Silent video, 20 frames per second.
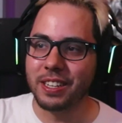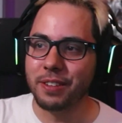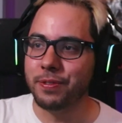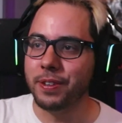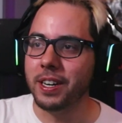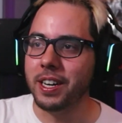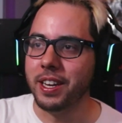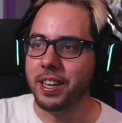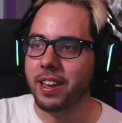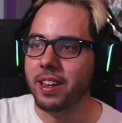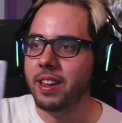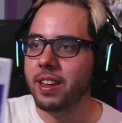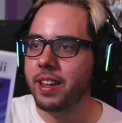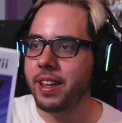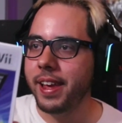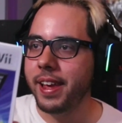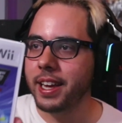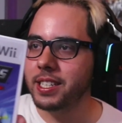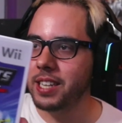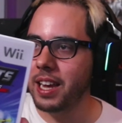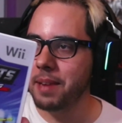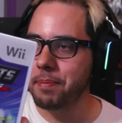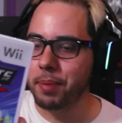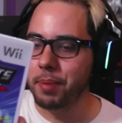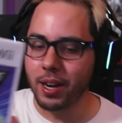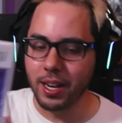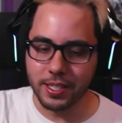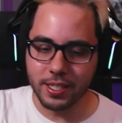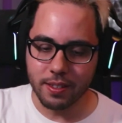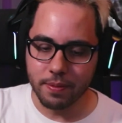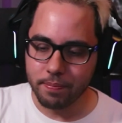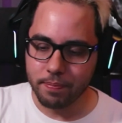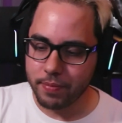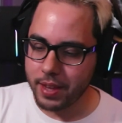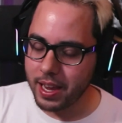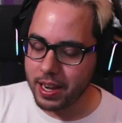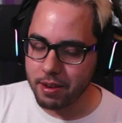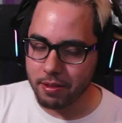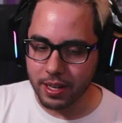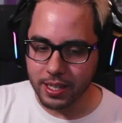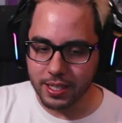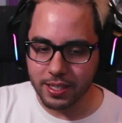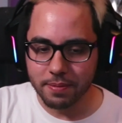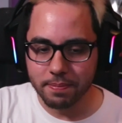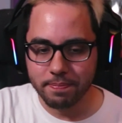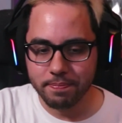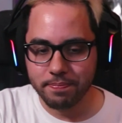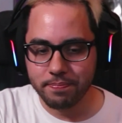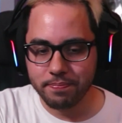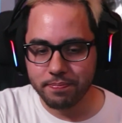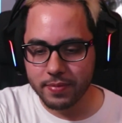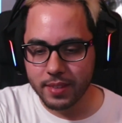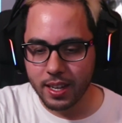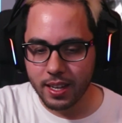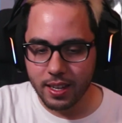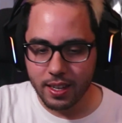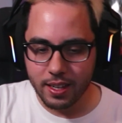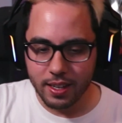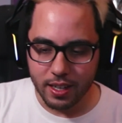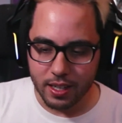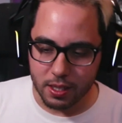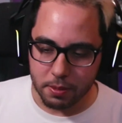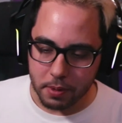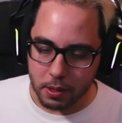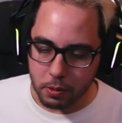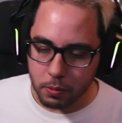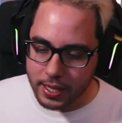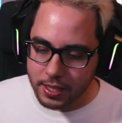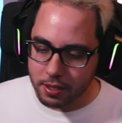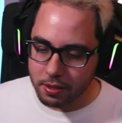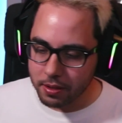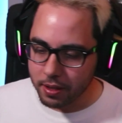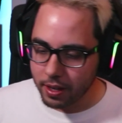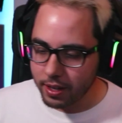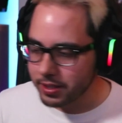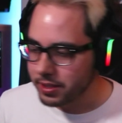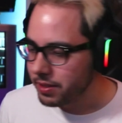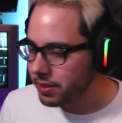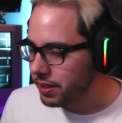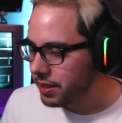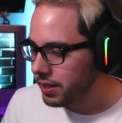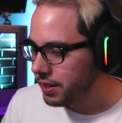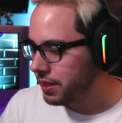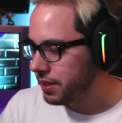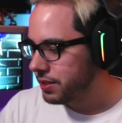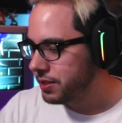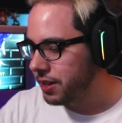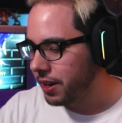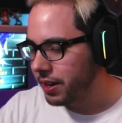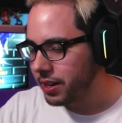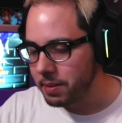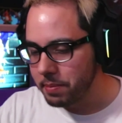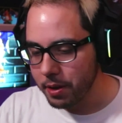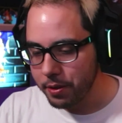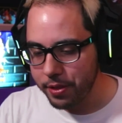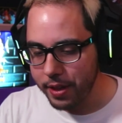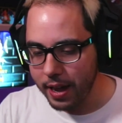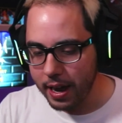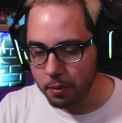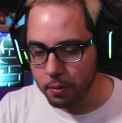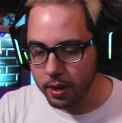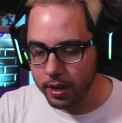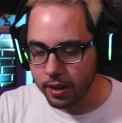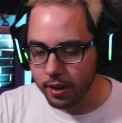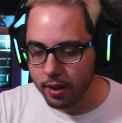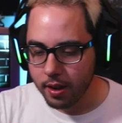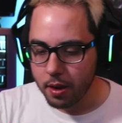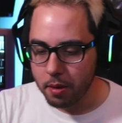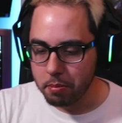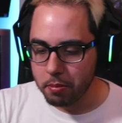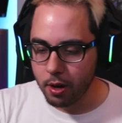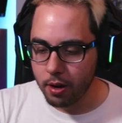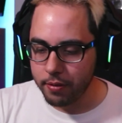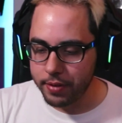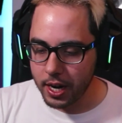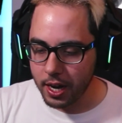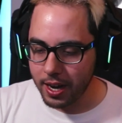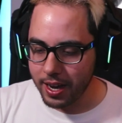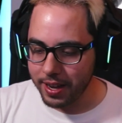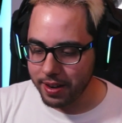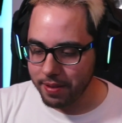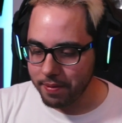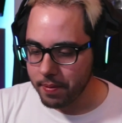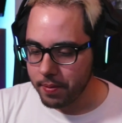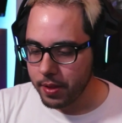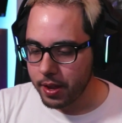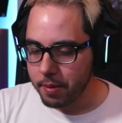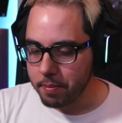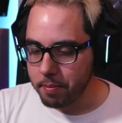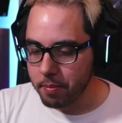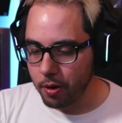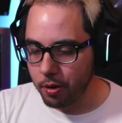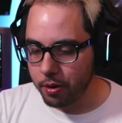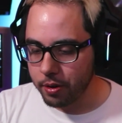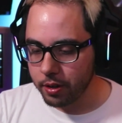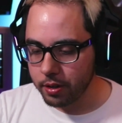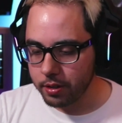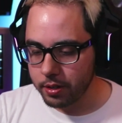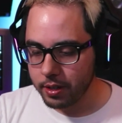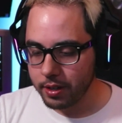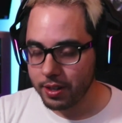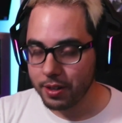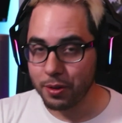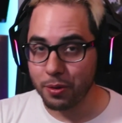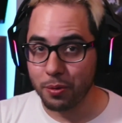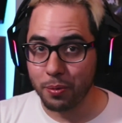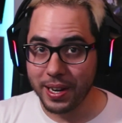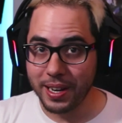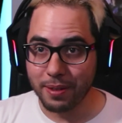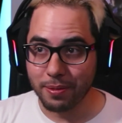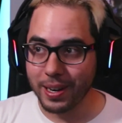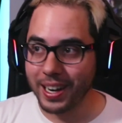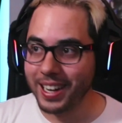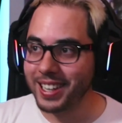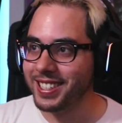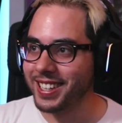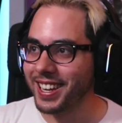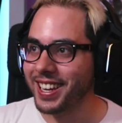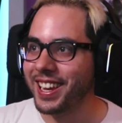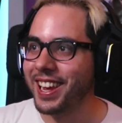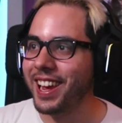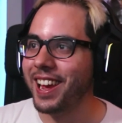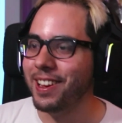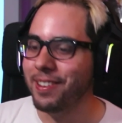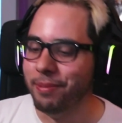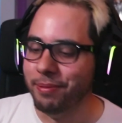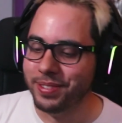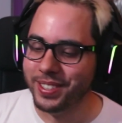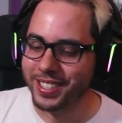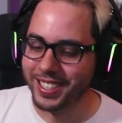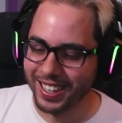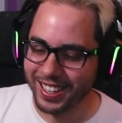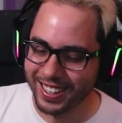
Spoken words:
fun. Excitebots. Anyways, spent way too long talking about that one. Moving on. More Wii Racing games.